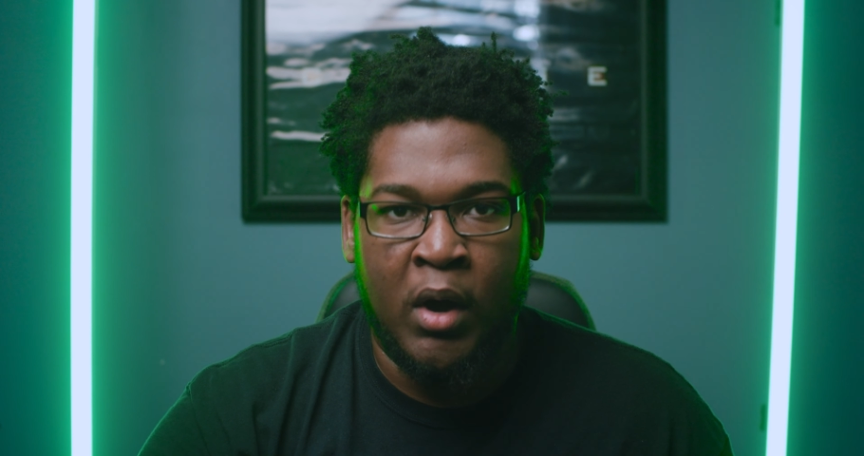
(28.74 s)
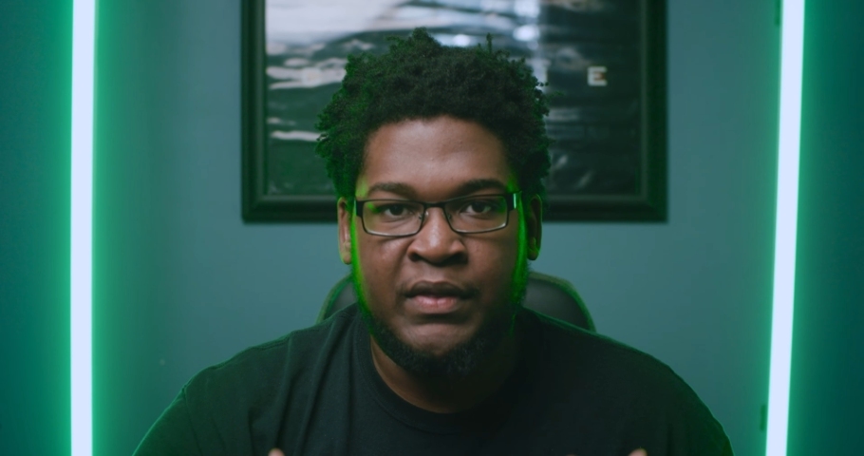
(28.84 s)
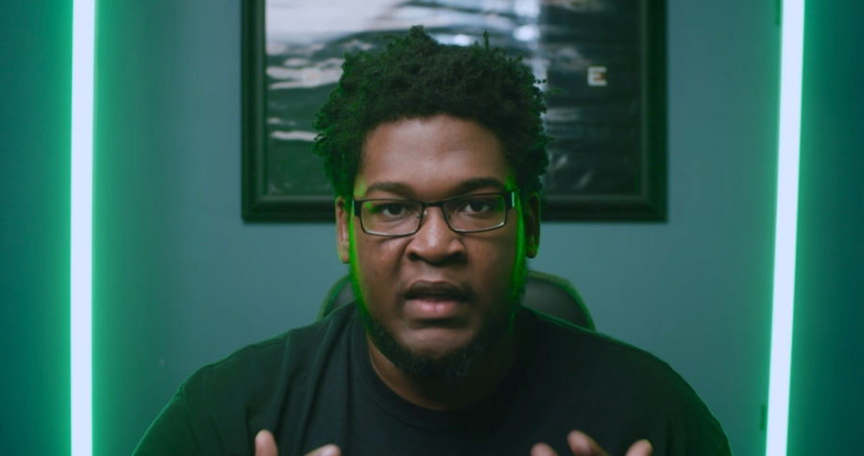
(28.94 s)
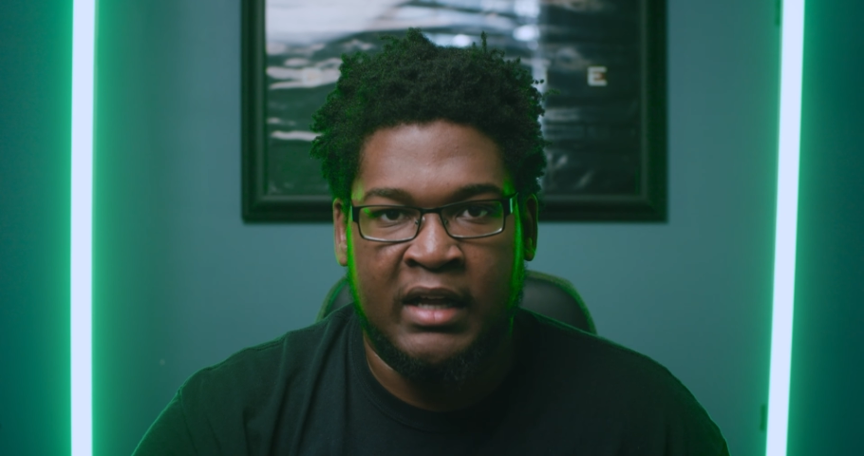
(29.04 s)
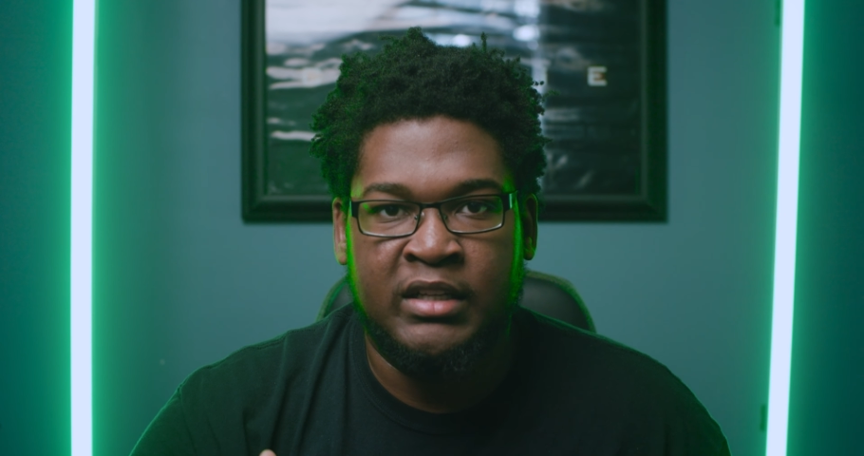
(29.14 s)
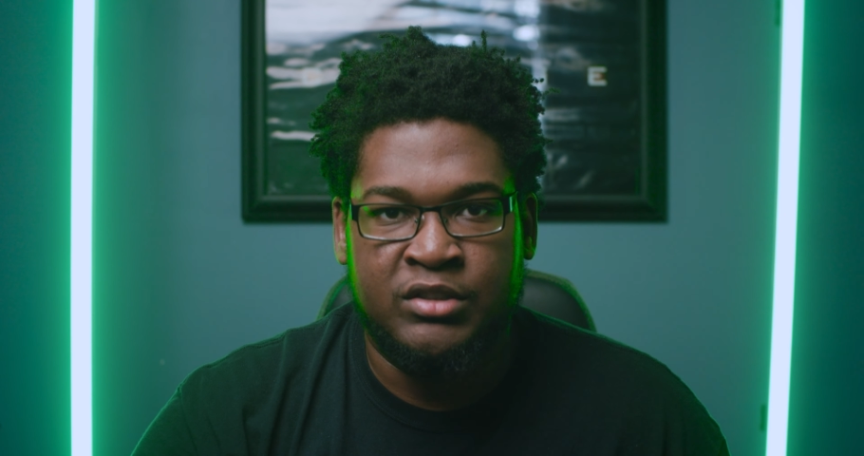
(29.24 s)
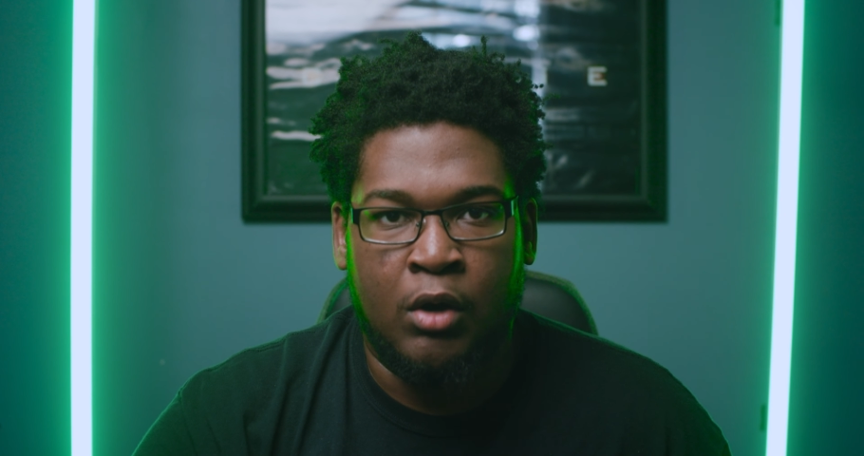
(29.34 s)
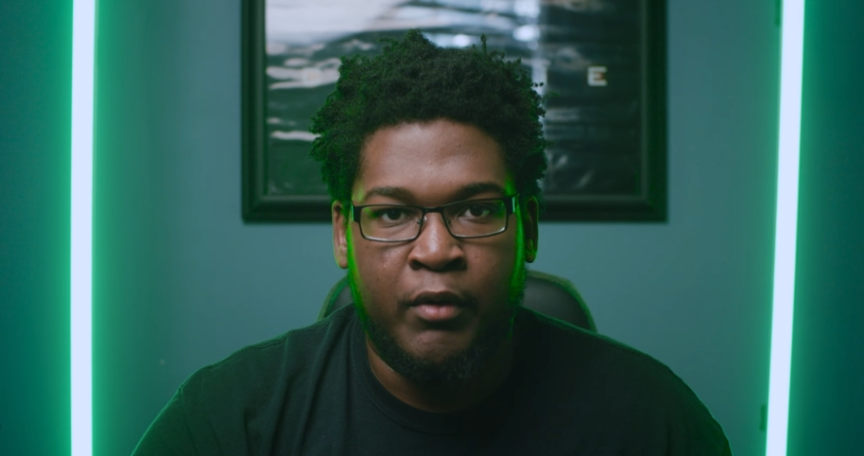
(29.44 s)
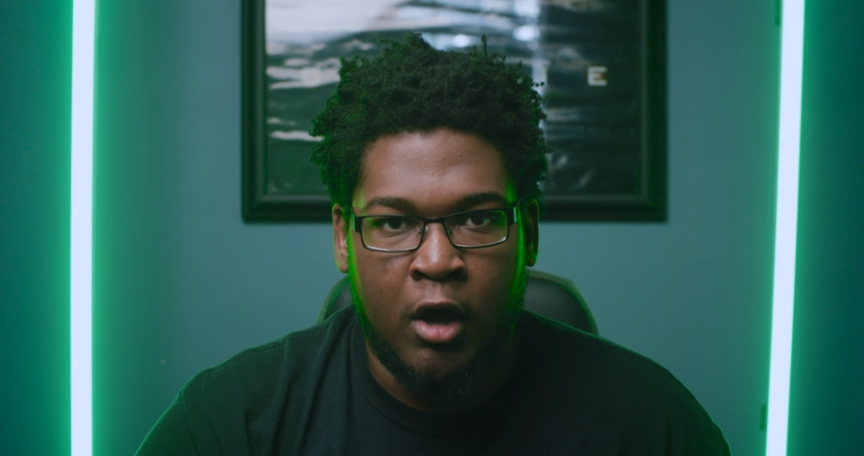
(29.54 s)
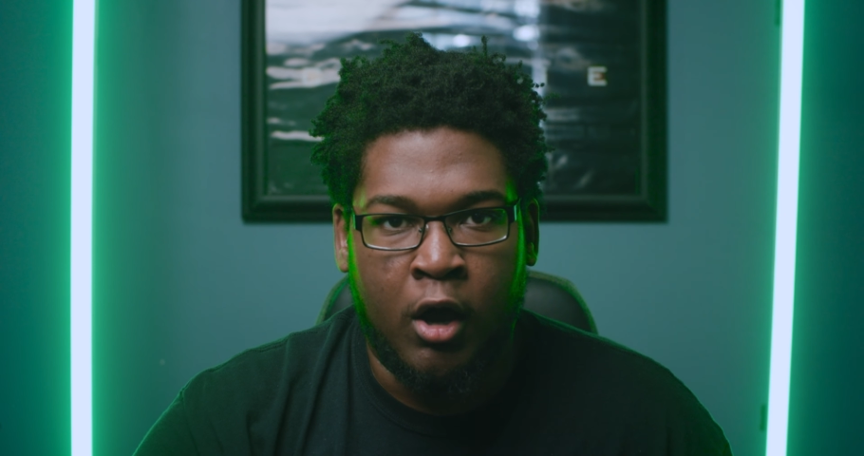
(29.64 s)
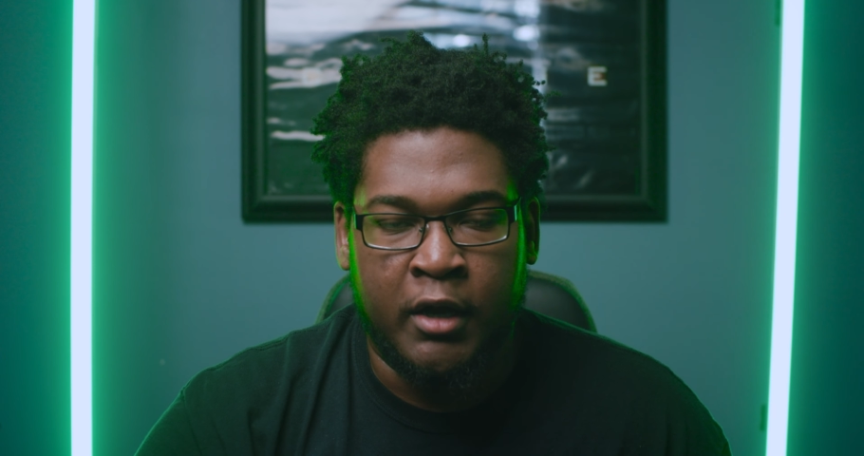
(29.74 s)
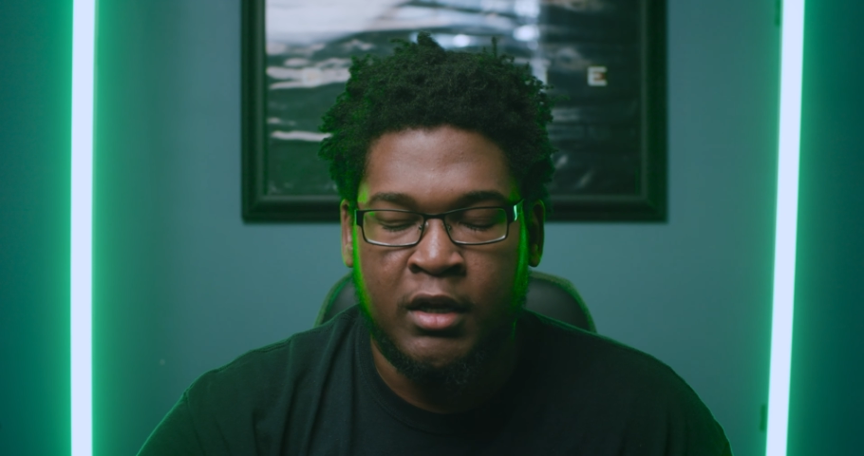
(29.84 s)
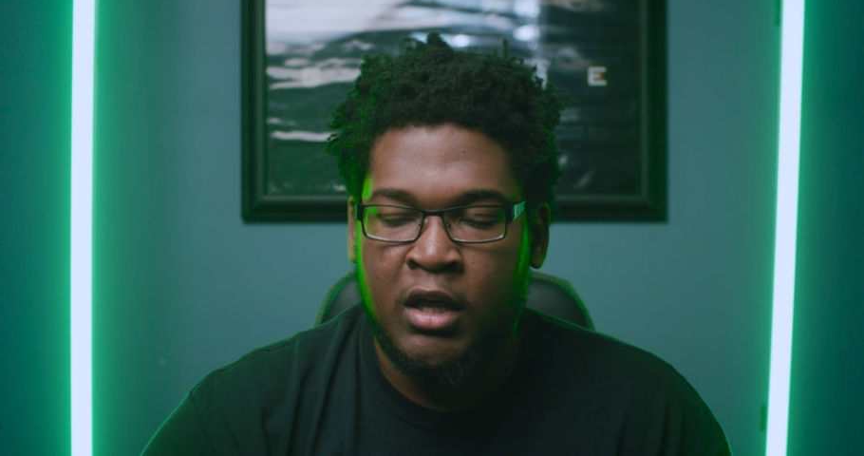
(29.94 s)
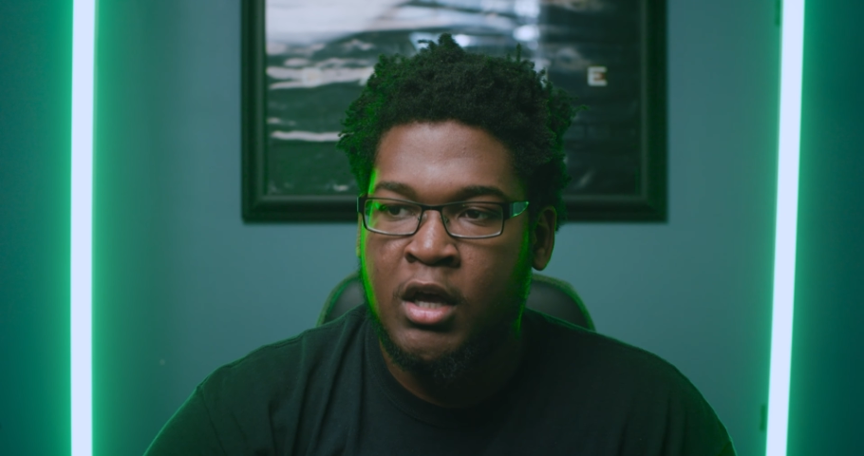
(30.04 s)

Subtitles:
What the hell is going on?